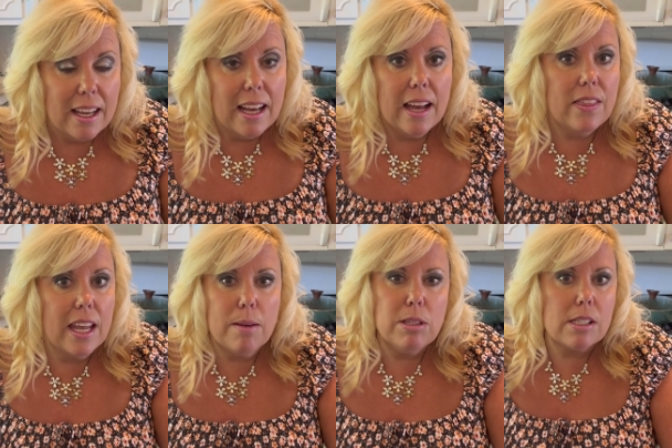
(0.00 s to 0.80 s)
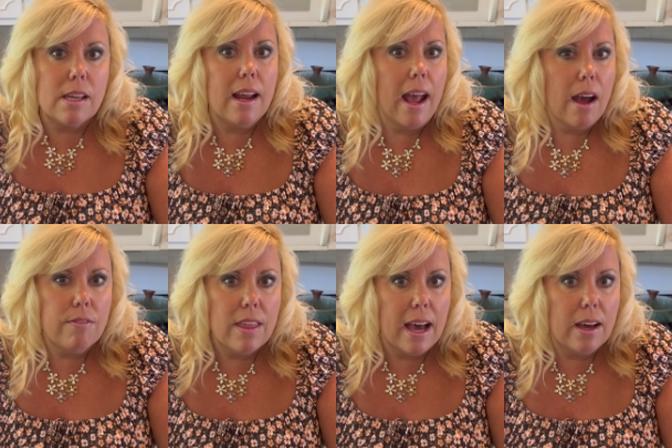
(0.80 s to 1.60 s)
And then I'm just gonna
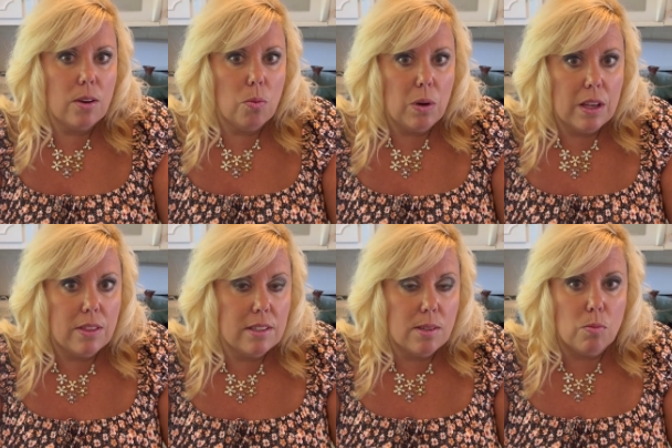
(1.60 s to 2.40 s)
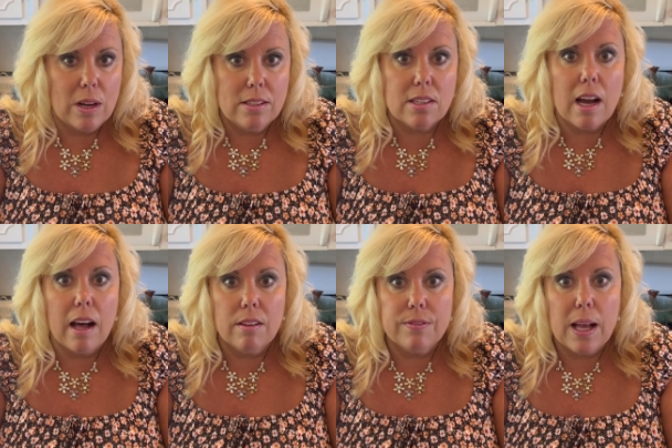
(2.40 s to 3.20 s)
have that with some riced
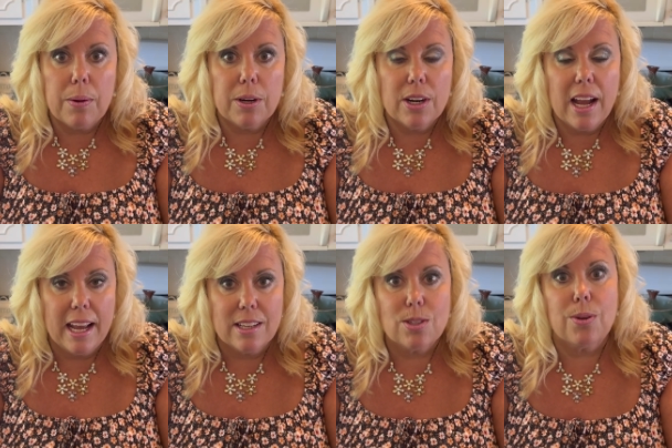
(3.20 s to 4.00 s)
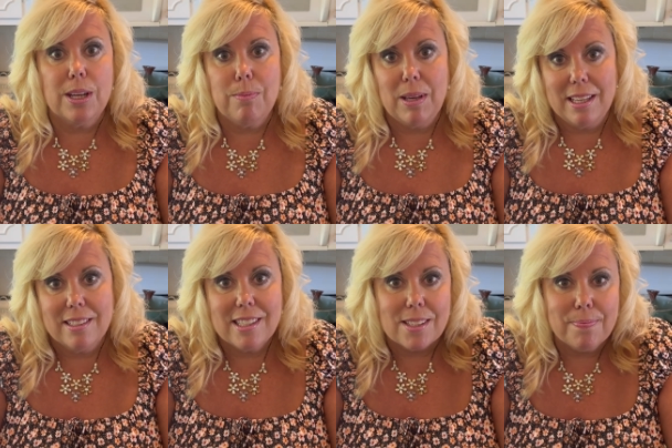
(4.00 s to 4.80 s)
cauliflower and green beans.